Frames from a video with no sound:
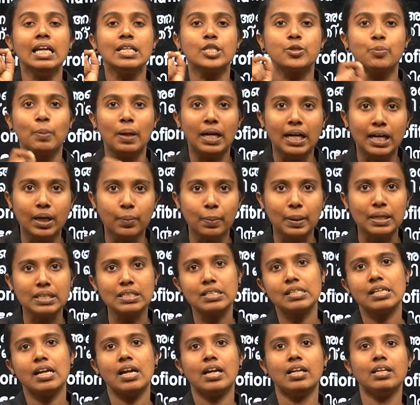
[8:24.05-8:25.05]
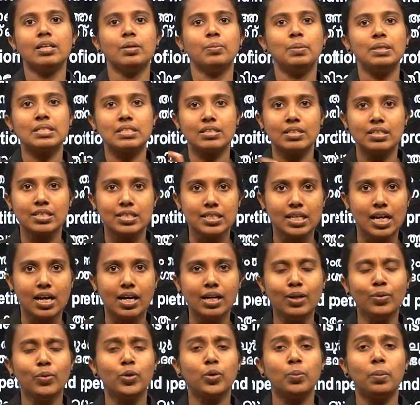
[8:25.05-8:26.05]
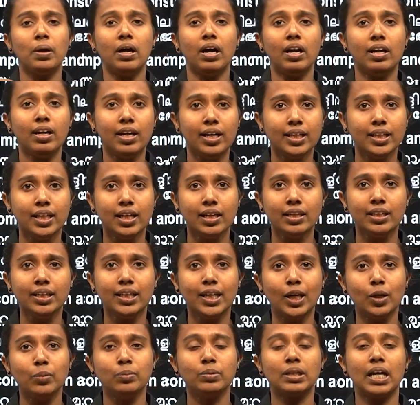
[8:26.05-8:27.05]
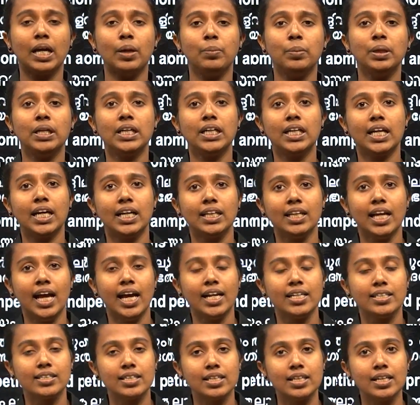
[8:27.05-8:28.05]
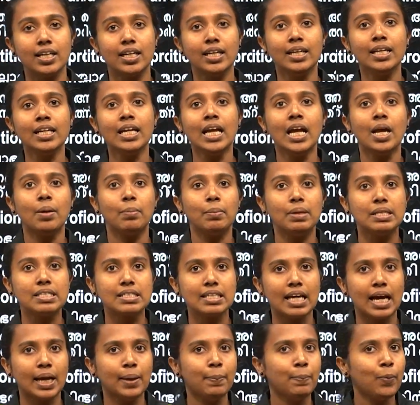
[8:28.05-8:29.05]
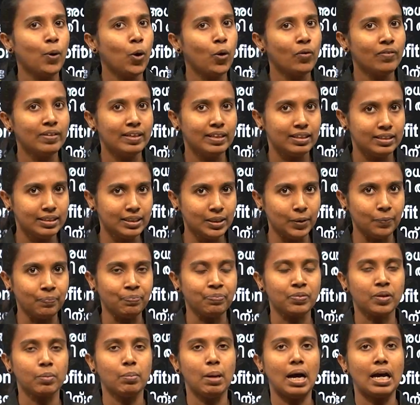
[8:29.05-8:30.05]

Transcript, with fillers: speed prashana, business on, repart, edan in down, time guitar, answer, missai poverid.